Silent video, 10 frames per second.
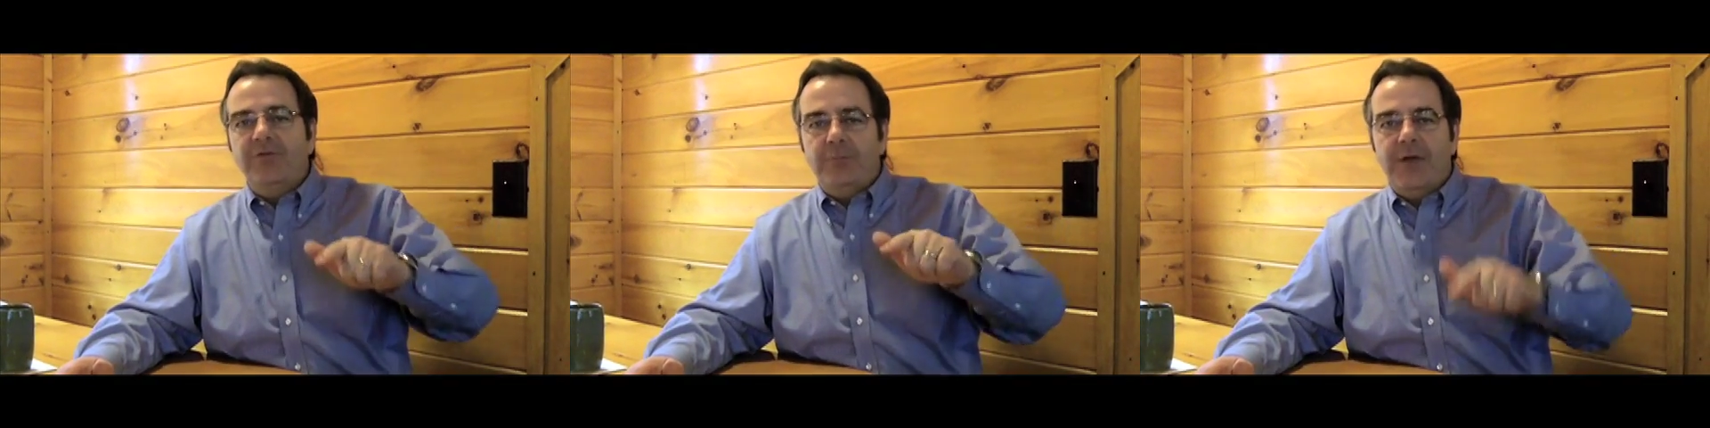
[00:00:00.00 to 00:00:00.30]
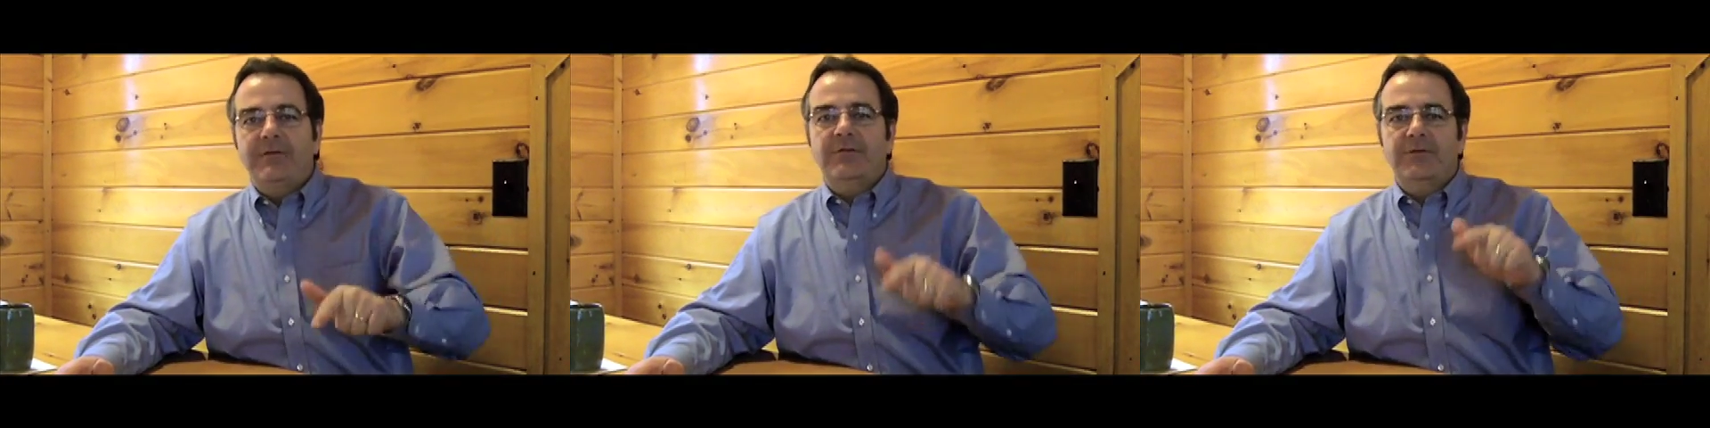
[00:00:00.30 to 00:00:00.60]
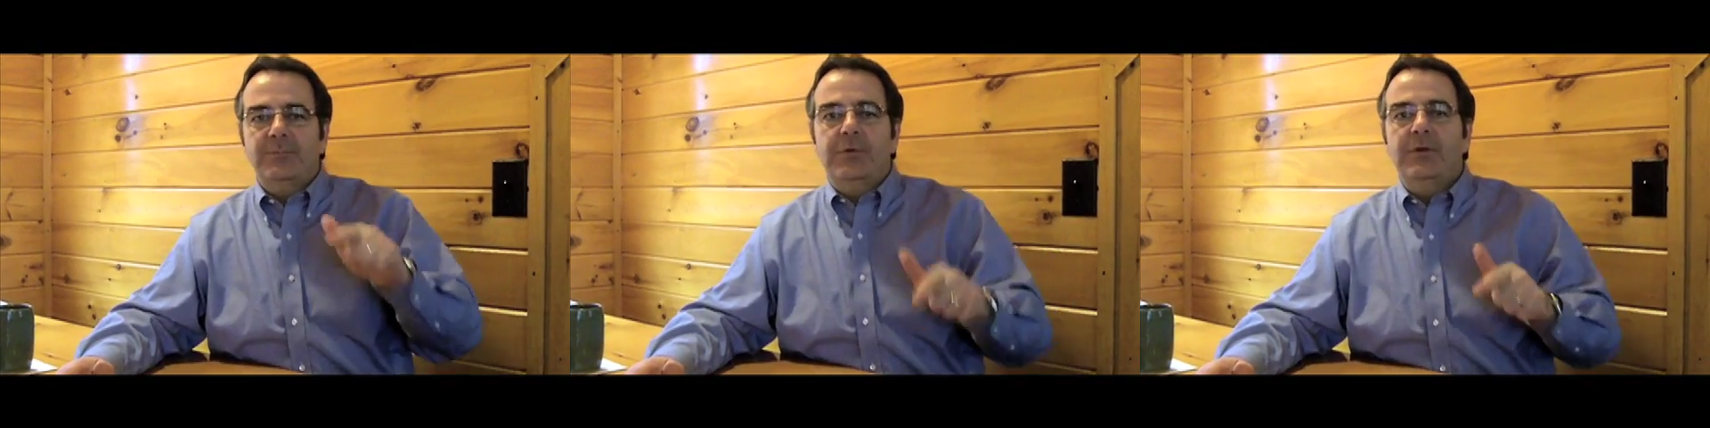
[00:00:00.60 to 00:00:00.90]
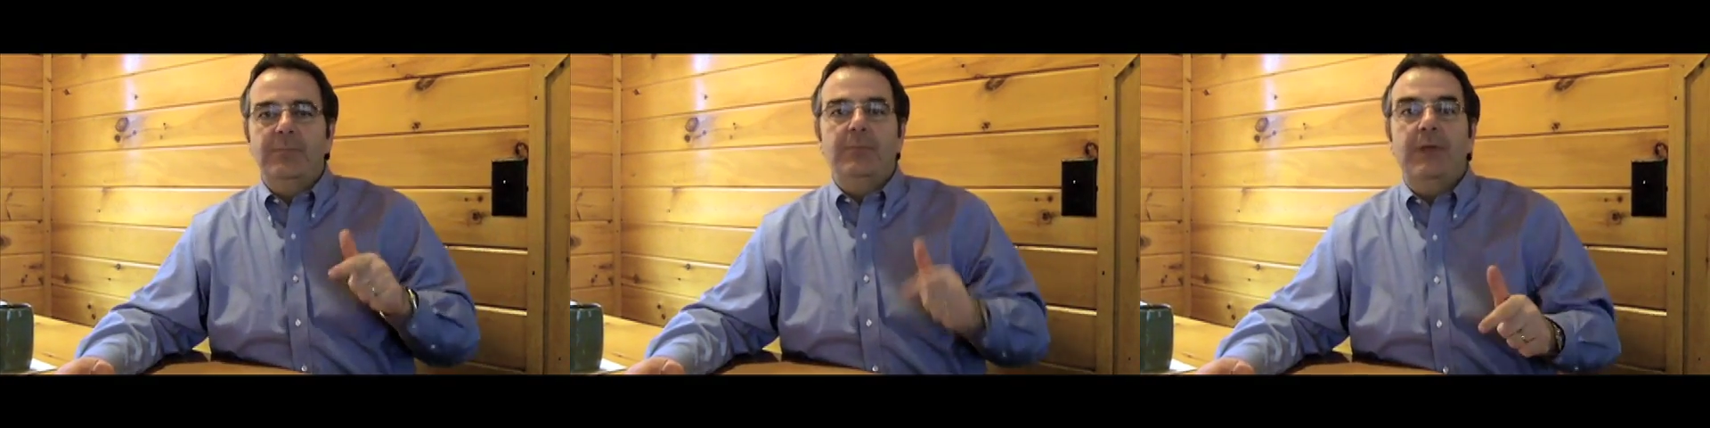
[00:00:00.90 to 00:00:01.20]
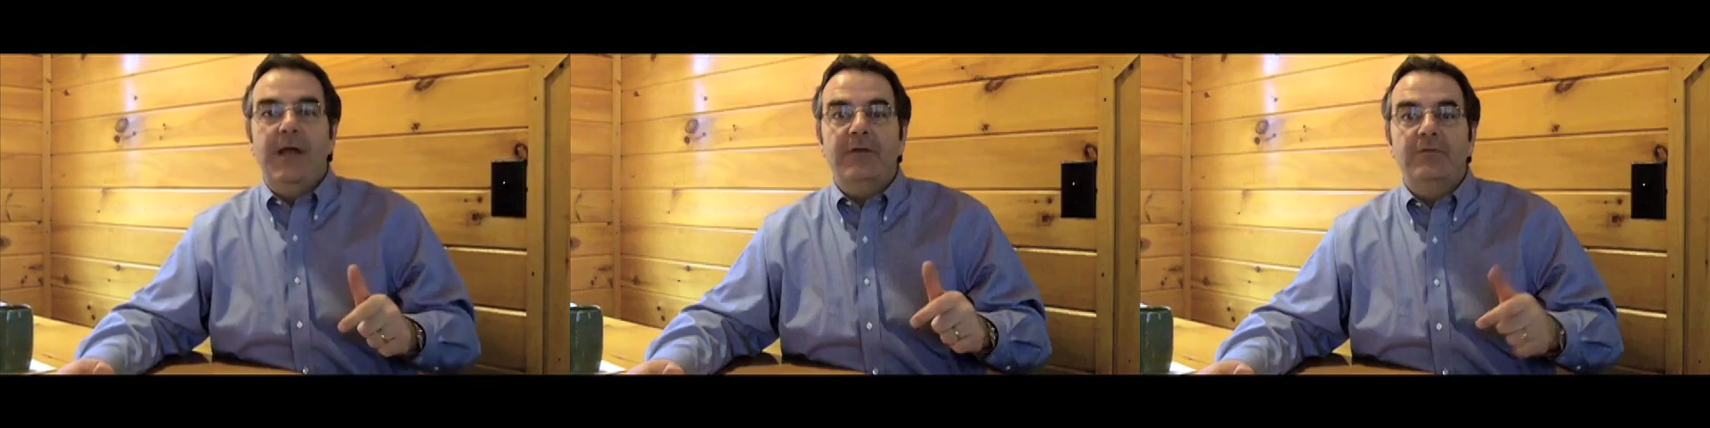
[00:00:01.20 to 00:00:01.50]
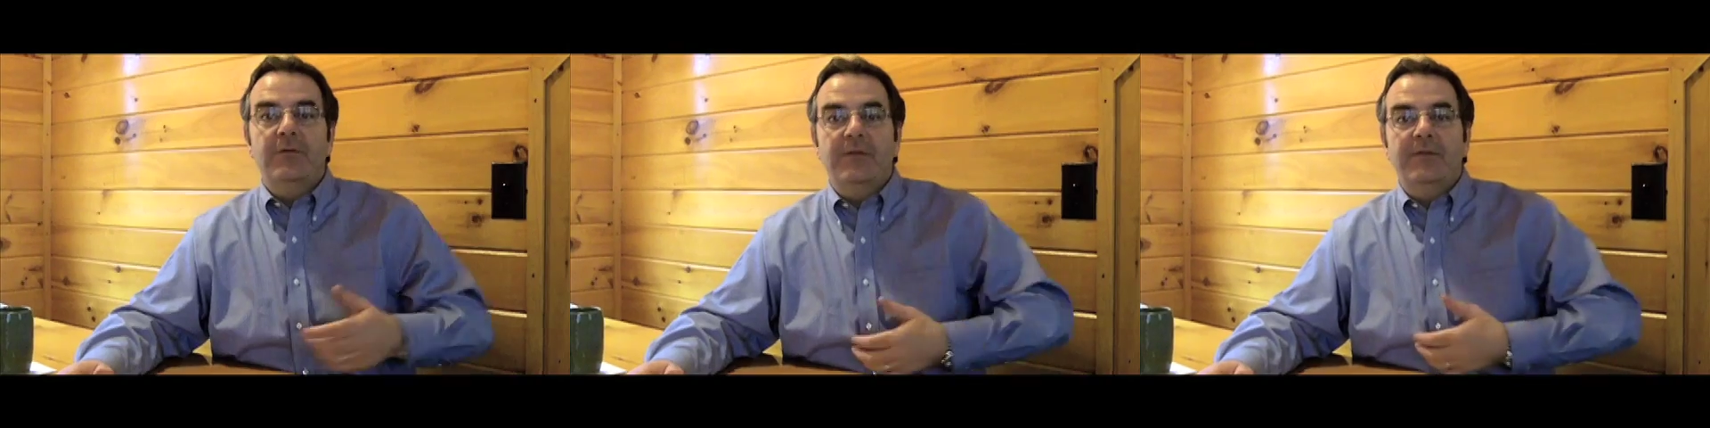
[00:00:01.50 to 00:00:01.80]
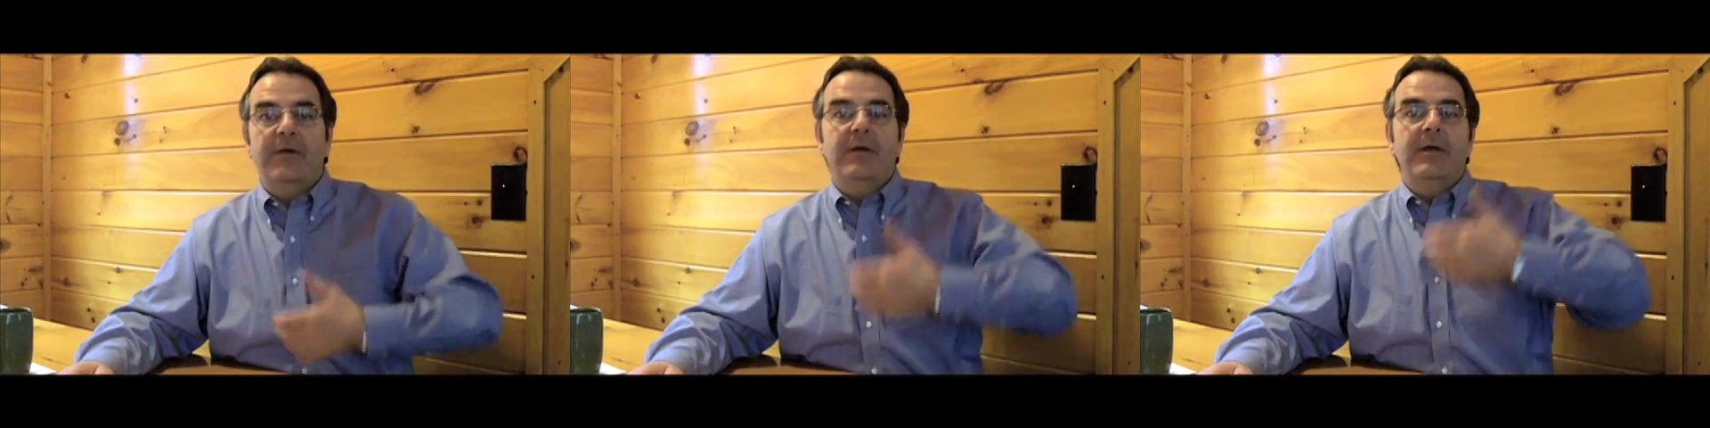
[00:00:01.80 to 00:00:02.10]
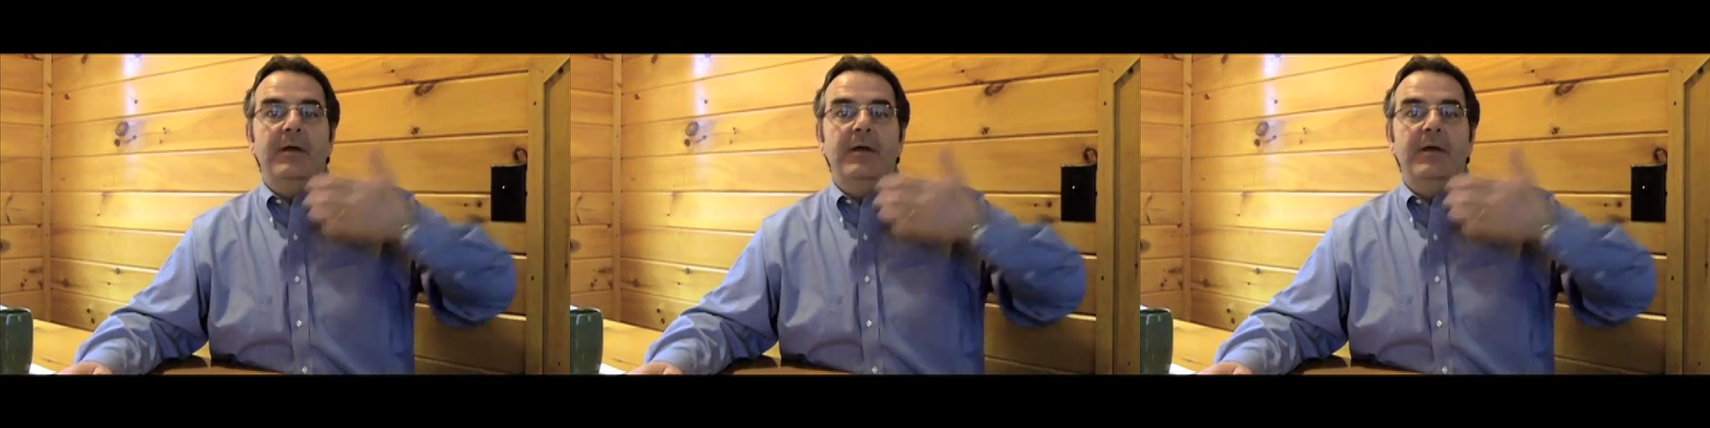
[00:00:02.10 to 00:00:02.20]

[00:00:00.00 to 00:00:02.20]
practices put in place so that the